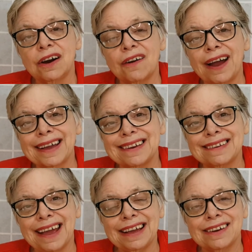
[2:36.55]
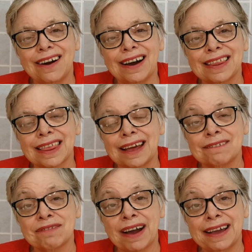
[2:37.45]
or I can take God's
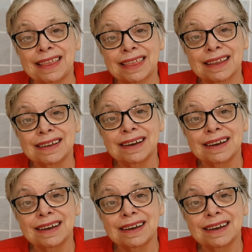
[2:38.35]
advice.